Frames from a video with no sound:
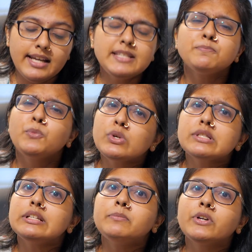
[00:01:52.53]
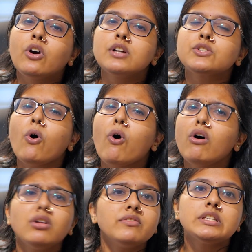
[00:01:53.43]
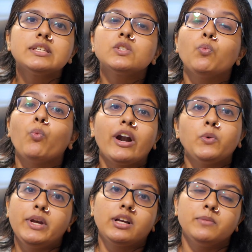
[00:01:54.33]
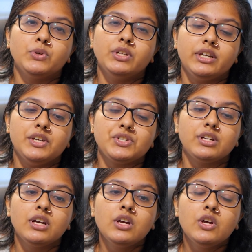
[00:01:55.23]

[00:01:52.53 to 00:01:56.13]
It's mostly because all of this is a one-way communication.